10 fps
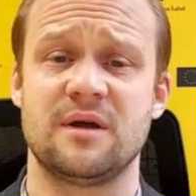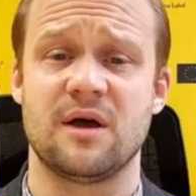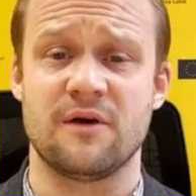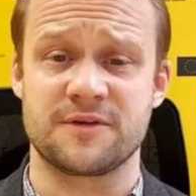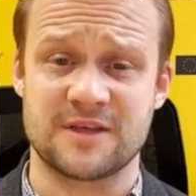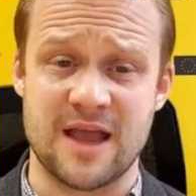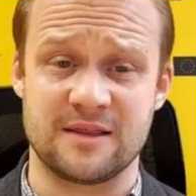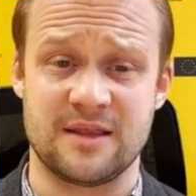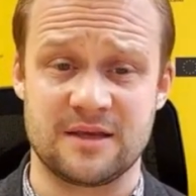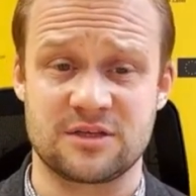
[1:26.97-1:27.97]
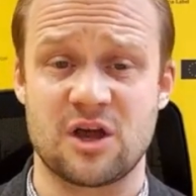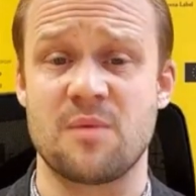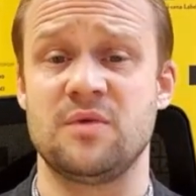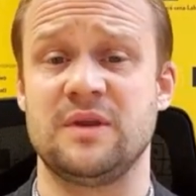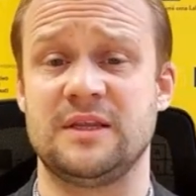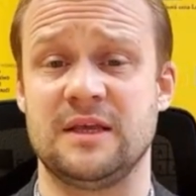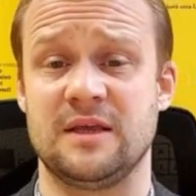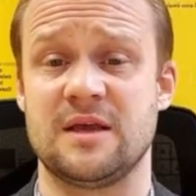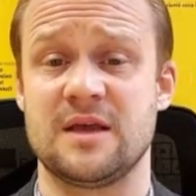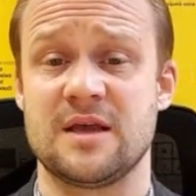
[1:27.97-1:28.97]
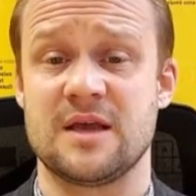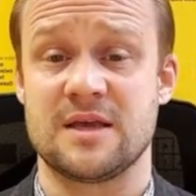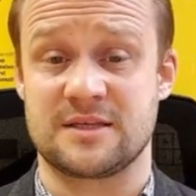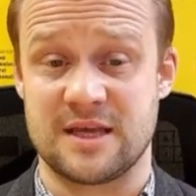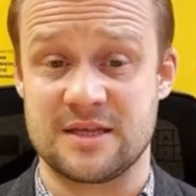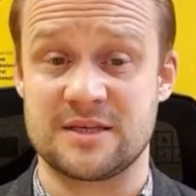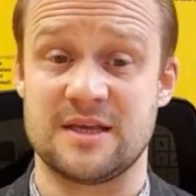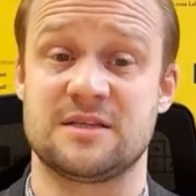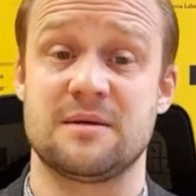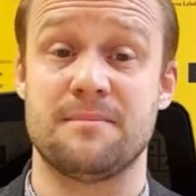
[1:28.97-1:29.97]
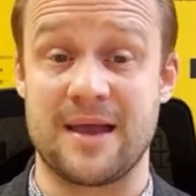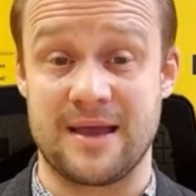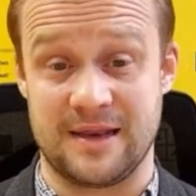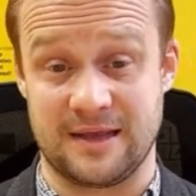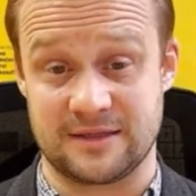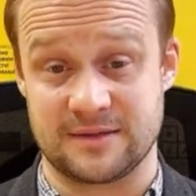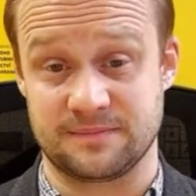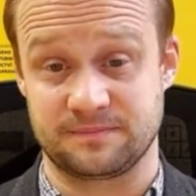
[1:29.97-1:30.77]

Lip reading: of Scientix community since its beginnings.